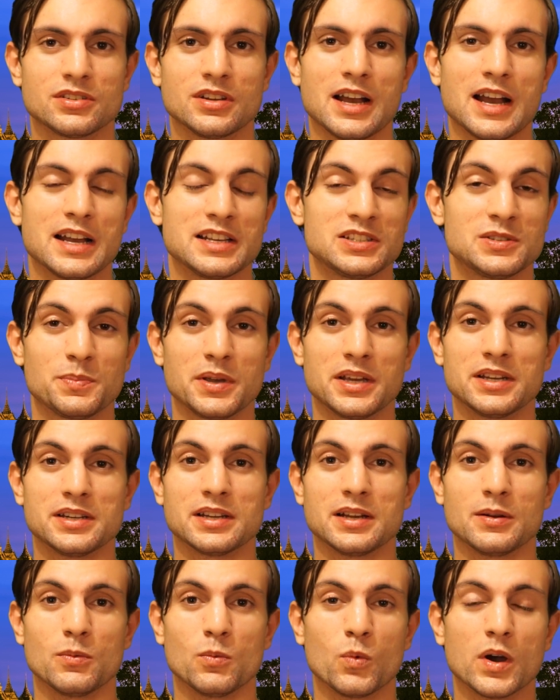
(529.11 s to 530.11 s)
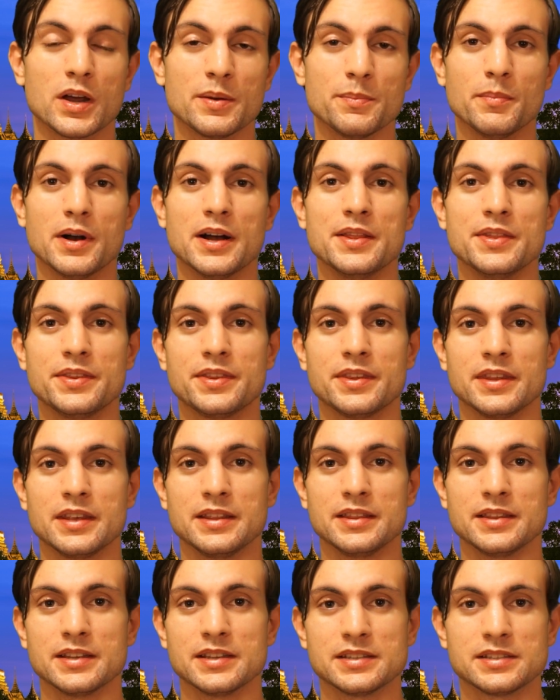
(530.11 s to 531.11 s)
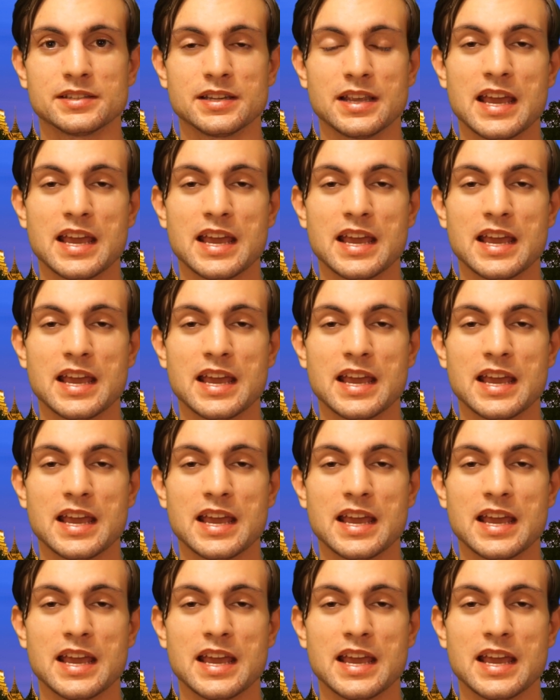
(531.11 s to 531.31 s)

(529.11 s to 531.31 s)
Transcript: I spent 1 month in this